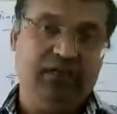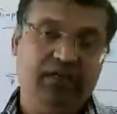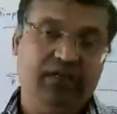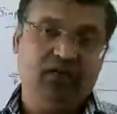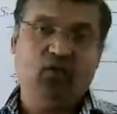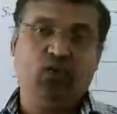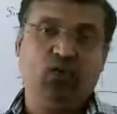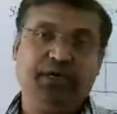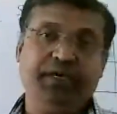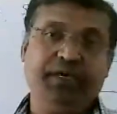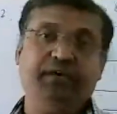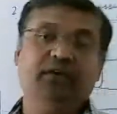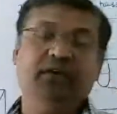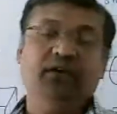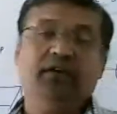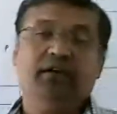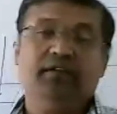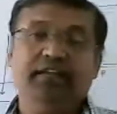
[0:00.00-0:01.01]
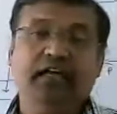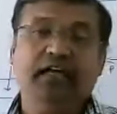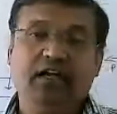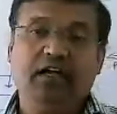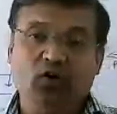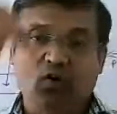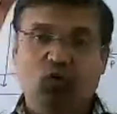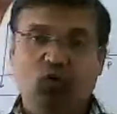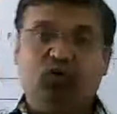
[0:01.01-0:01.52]
column,
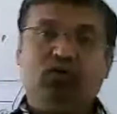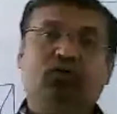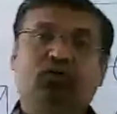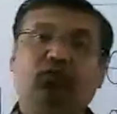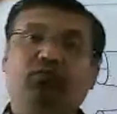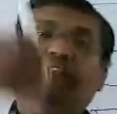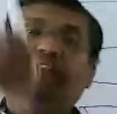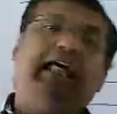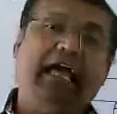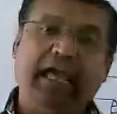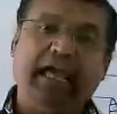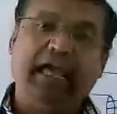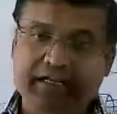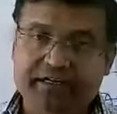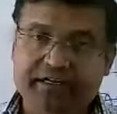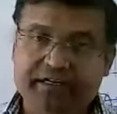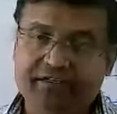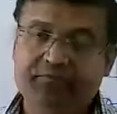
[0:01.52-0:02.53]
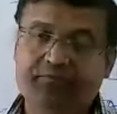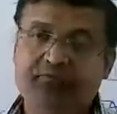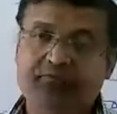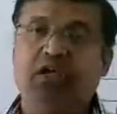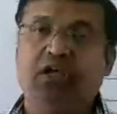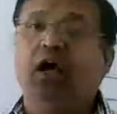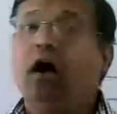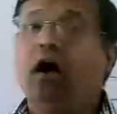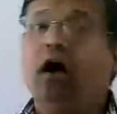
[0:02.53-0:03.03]
okay, that load
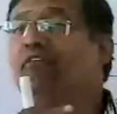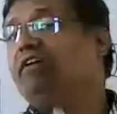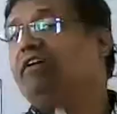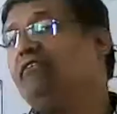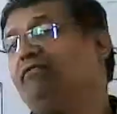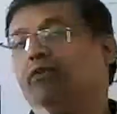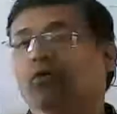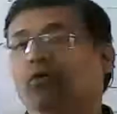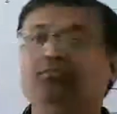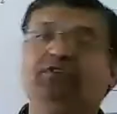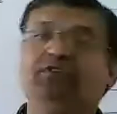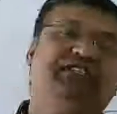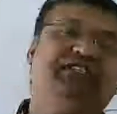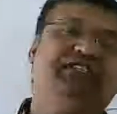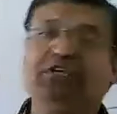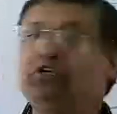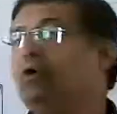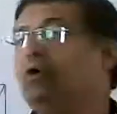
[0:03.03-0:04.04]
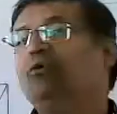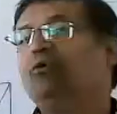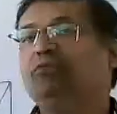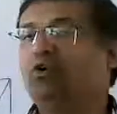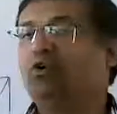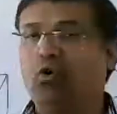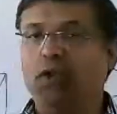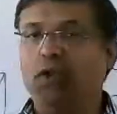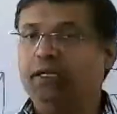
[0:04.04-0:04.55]
will act away from
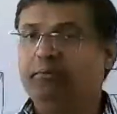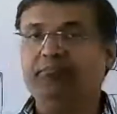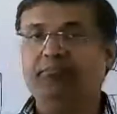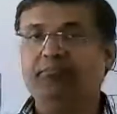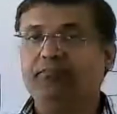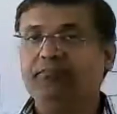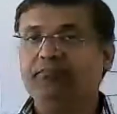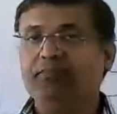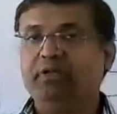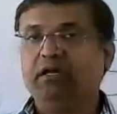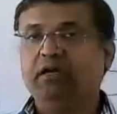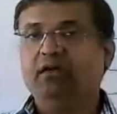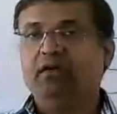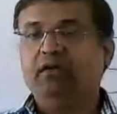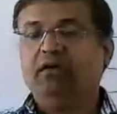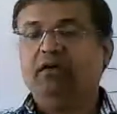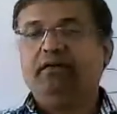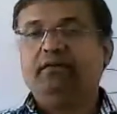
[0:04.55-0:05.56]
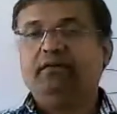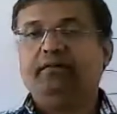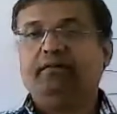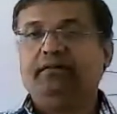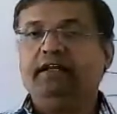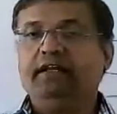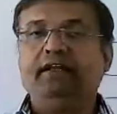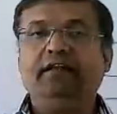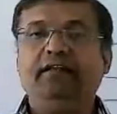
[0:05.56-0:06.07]
the center of the column.
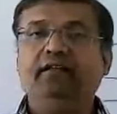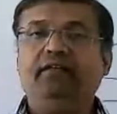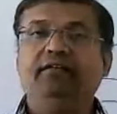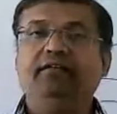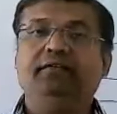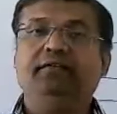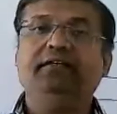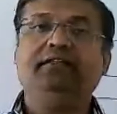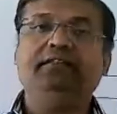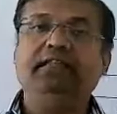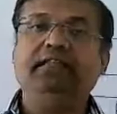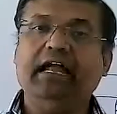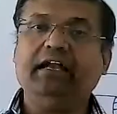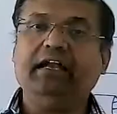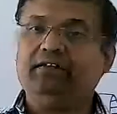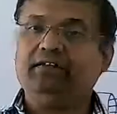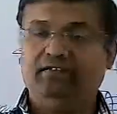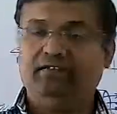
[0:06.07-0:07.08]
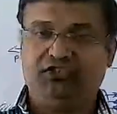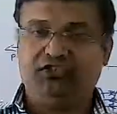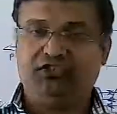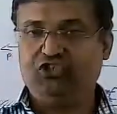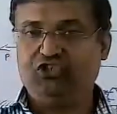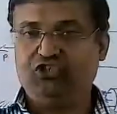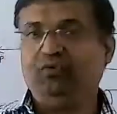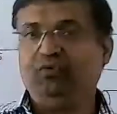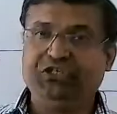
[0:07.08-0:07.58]
Then in
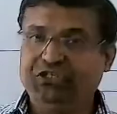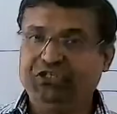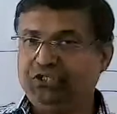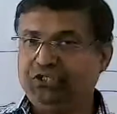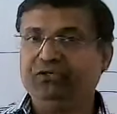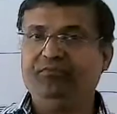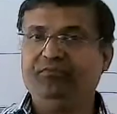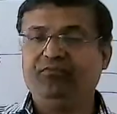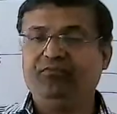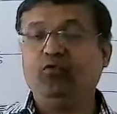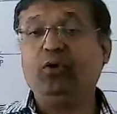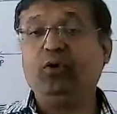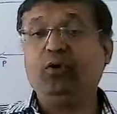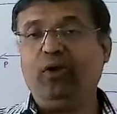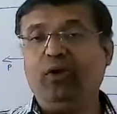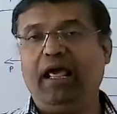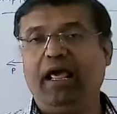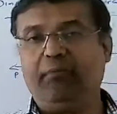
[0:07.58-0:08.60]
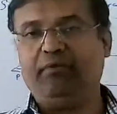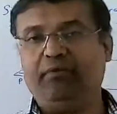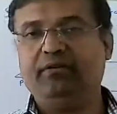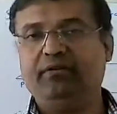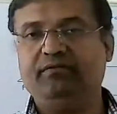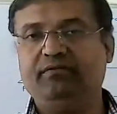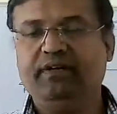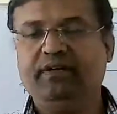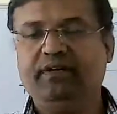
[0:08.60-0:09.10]
that situation,
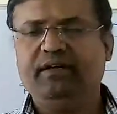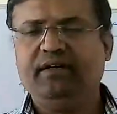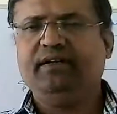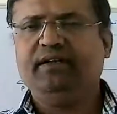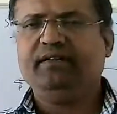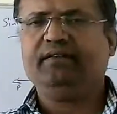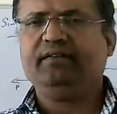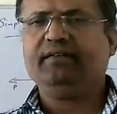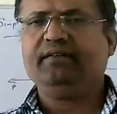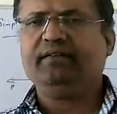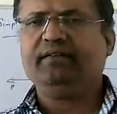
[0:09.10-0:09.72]
what will happen?